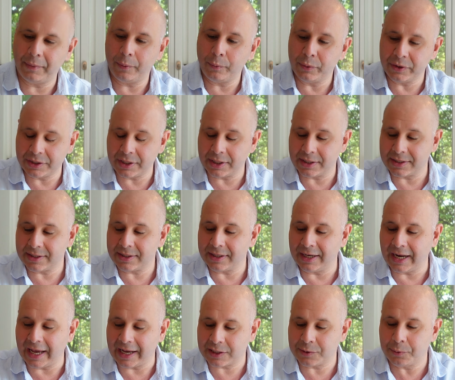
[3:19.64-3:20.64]
which is the
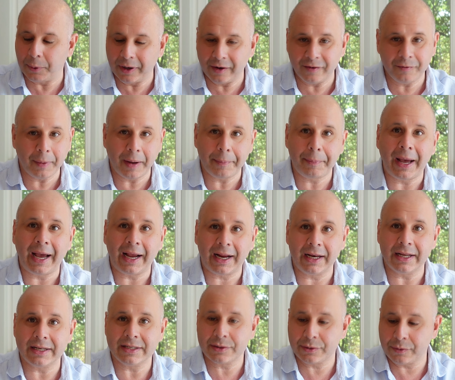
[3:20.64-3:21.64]
next one of my
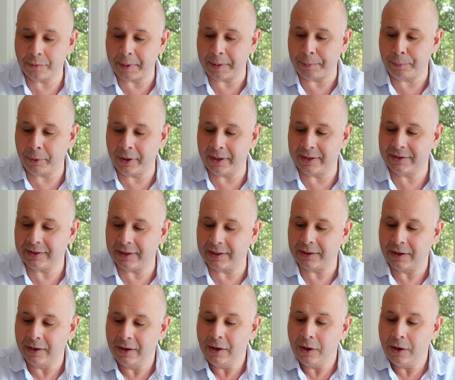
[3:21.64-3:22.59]
backlist to be printed,